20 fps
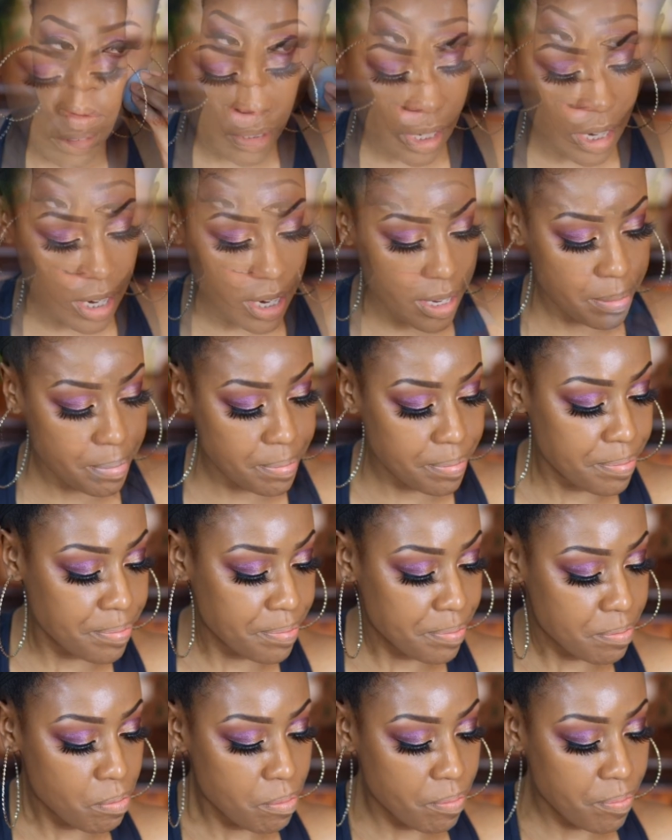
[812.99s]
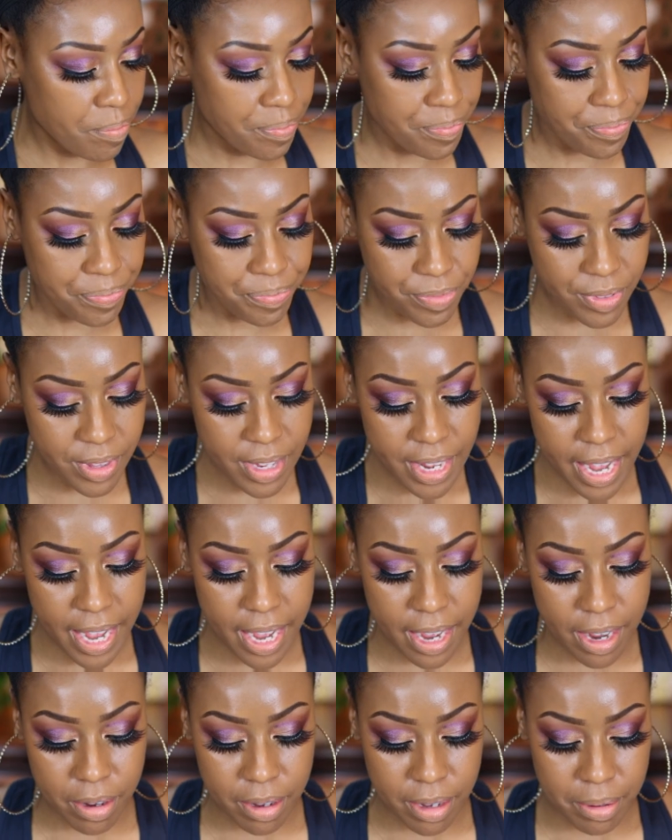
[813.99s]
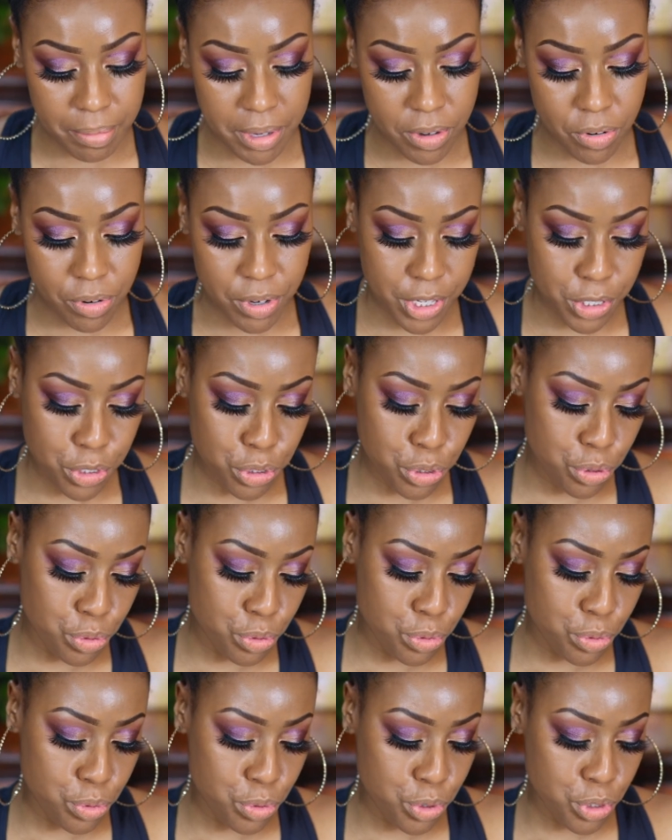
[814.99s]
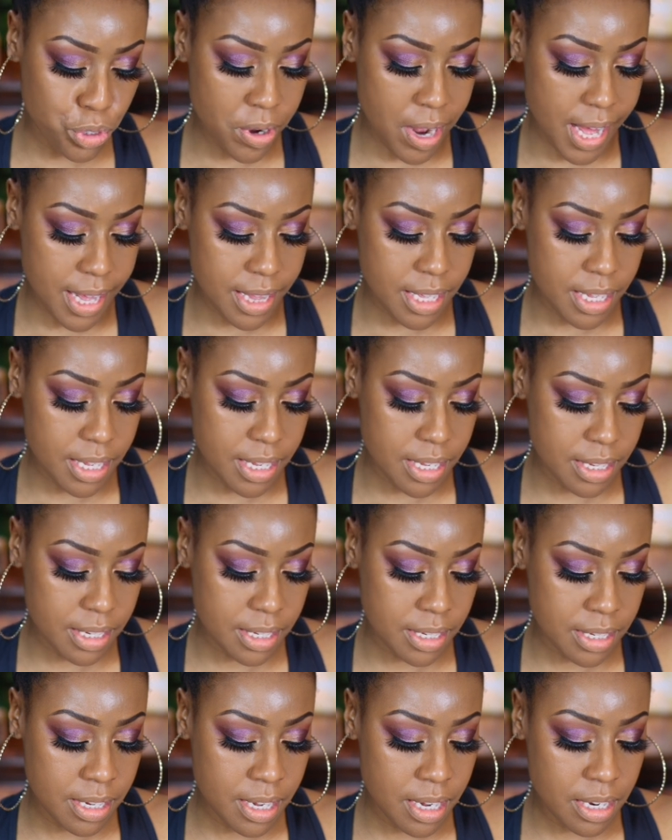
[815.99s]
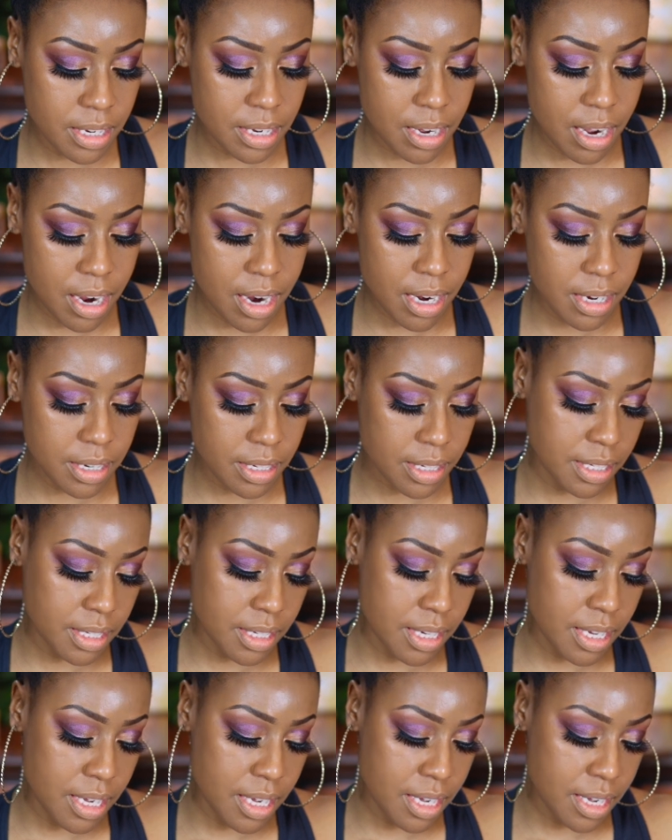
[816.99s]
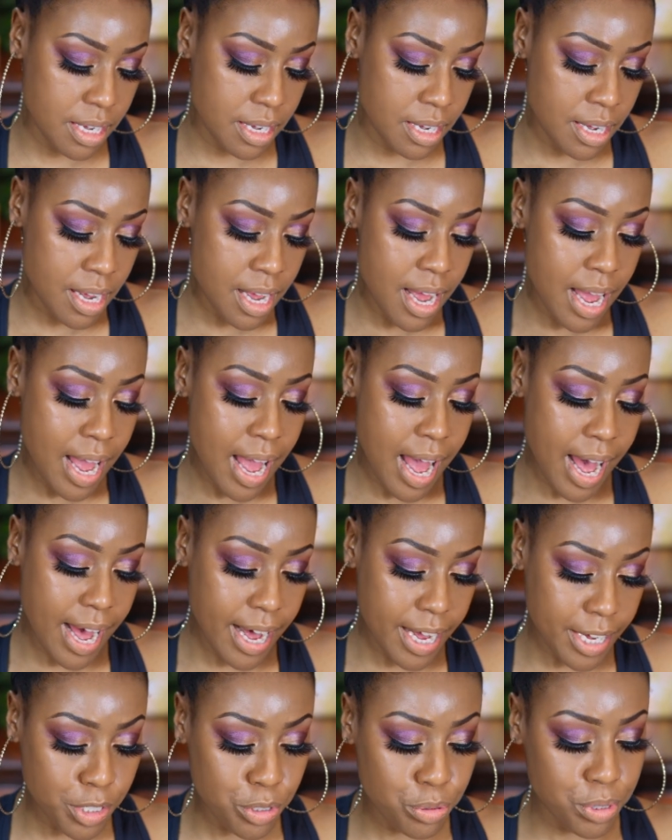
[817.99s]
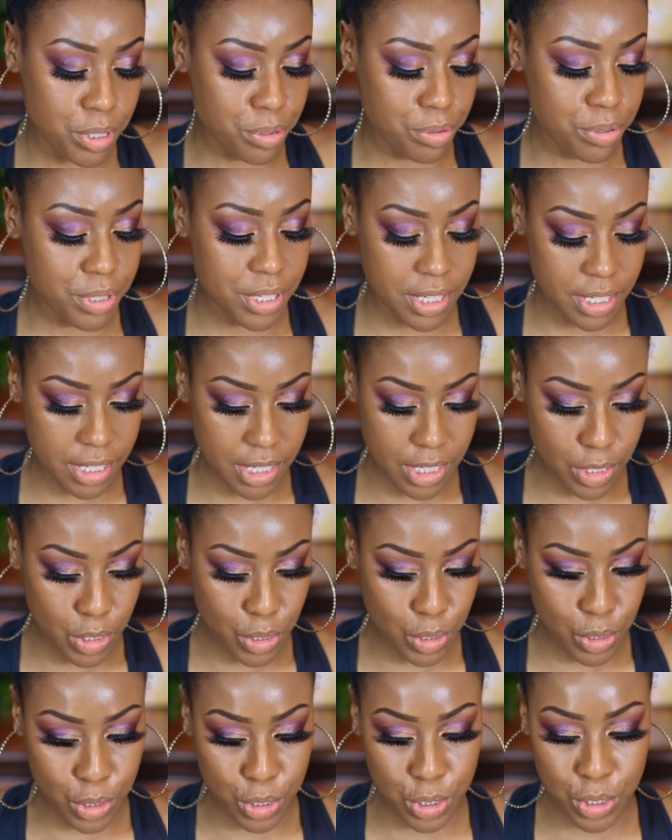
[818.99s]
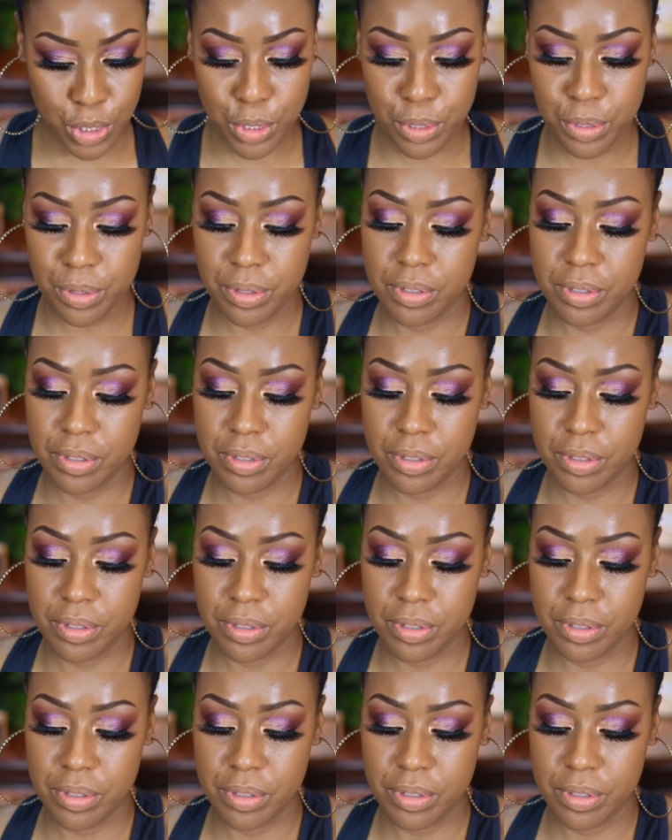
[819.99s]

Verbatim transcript: All right, now I'm going to try this Tarte C Hydro Sealer.